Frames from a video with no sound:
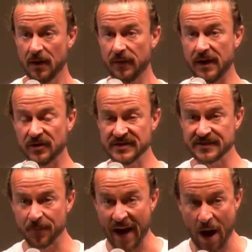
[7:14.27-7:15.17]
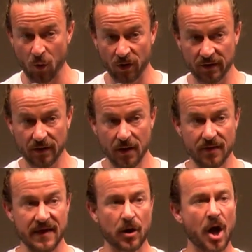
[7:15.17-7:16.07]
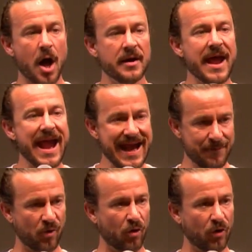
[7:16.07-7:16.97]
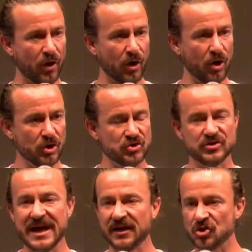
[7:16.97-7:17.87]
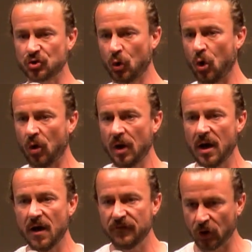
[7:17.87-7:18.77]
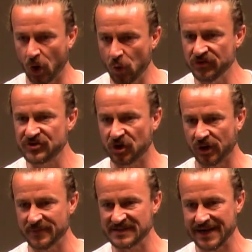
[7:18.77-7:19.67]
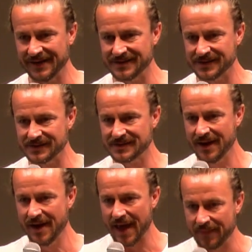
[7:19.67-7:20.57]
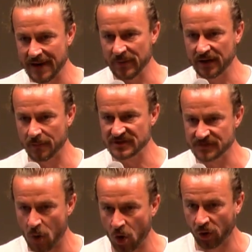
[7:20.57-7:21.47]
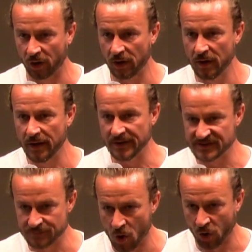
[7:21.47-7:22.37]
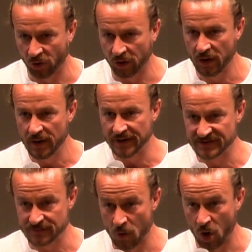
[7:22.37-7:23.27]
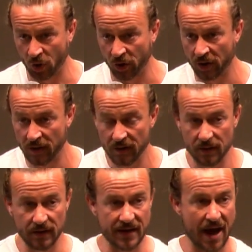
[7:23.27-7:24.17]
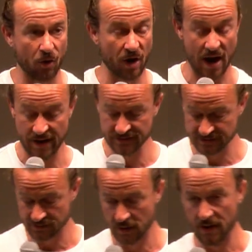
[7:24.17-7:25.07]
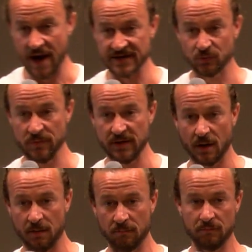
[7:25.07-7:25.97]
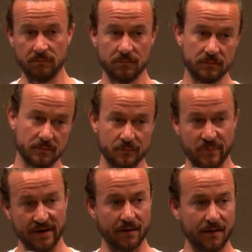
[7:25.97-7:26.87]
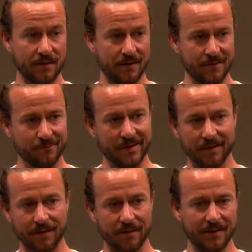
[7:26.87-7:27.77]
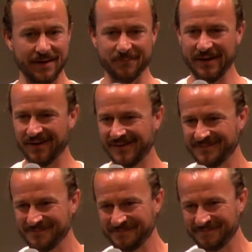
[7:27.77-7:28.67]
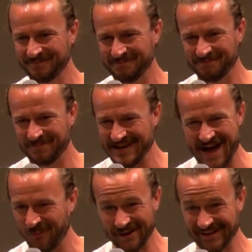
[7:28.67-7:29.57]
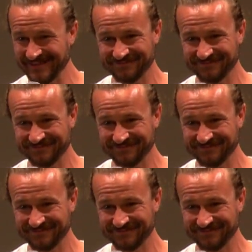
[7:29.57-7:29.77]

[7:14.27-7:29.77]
they are disempowered, they are unable to take control of their own circumstances, and they become smaller and smaller and smaller in our eyes as we become bigger and bigger and bigger, but not really.